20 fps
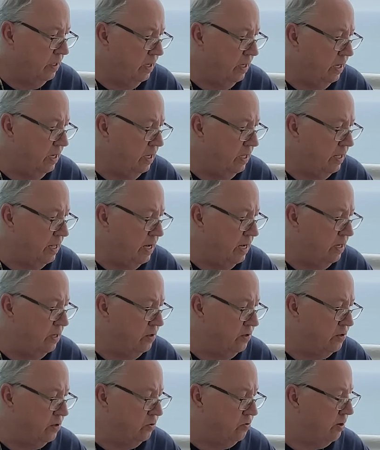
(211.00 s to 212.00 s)
And that
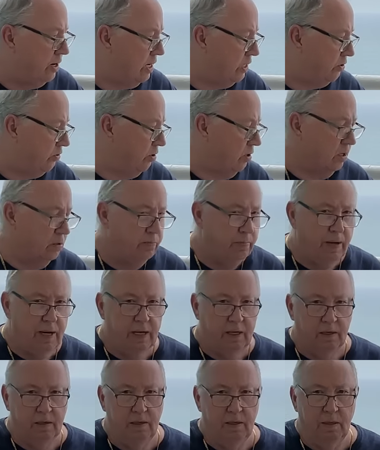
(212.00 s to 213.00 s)
is the trash truck
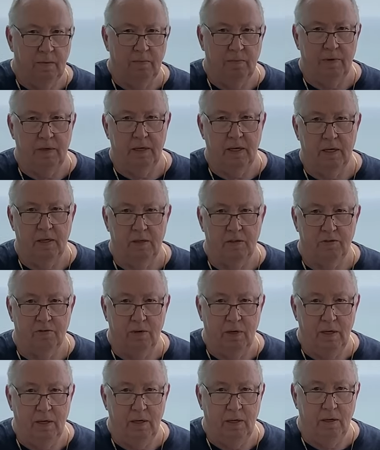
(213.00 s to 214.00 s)
backing up down the
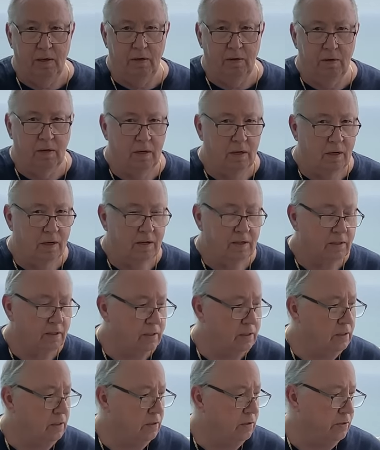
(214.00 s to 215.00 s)
street here
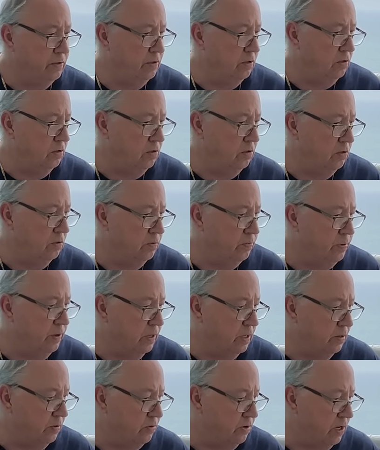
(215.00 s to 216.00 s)
to
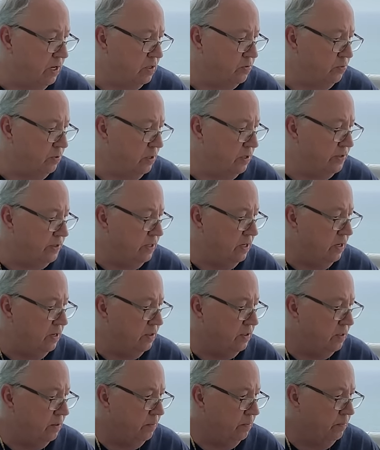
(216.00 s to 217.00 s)
pick up trash. But it
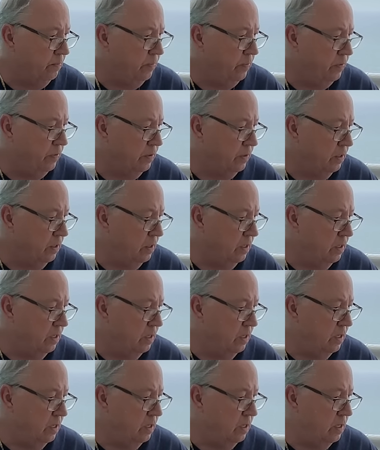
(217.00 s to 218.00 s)
says,
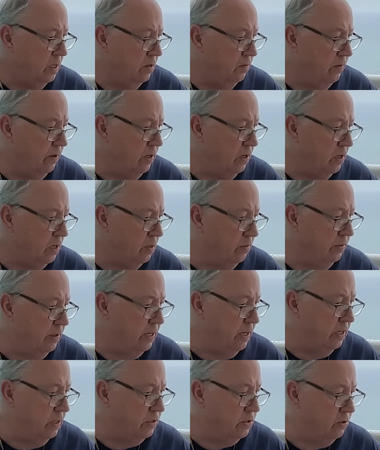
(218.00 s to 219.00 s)
heavily armed
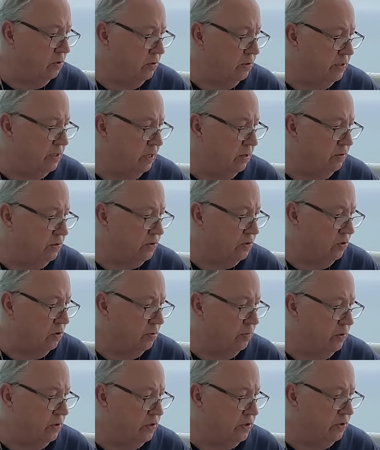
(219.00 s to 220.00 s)
gangsters have
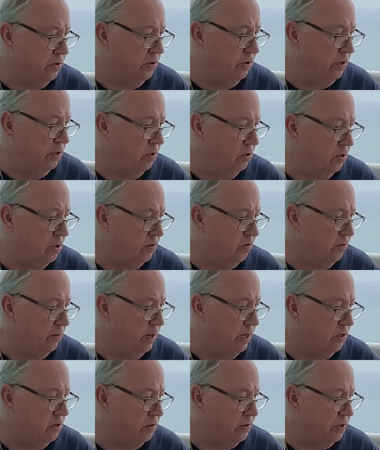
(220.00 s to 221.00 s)
stormed the studio of a
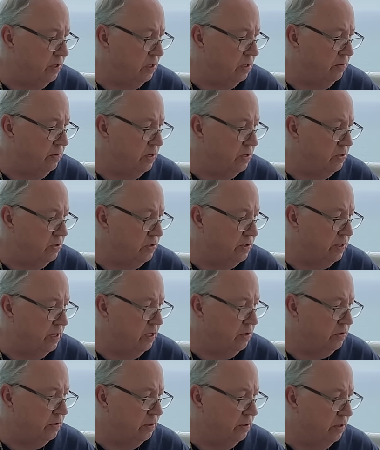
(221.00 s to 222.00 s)
major television
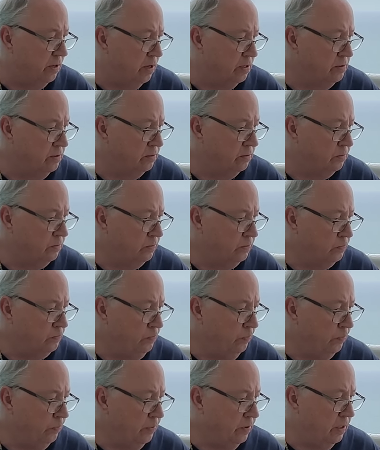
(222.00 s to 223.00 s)
station
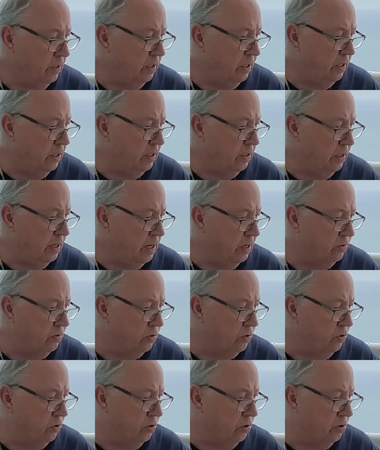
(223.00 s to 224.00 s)
in
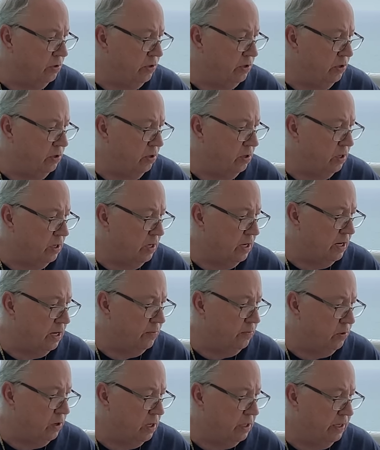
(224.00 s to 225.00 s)
Ecuador during the
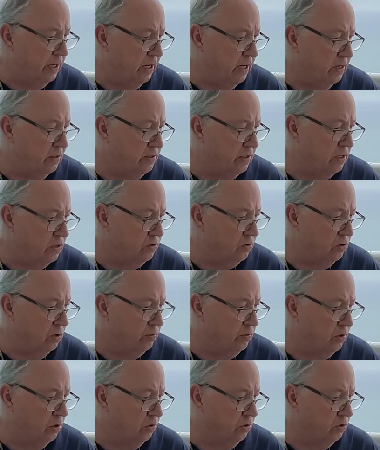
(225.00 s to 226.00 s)
live broadcast as
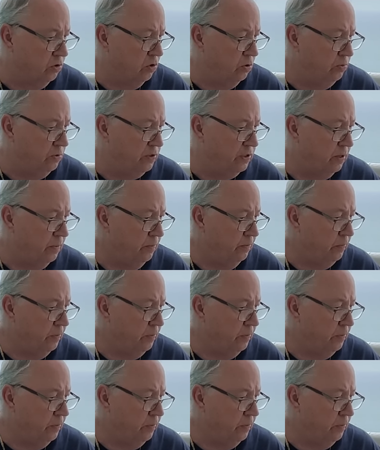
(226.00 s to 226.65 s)
criminal groups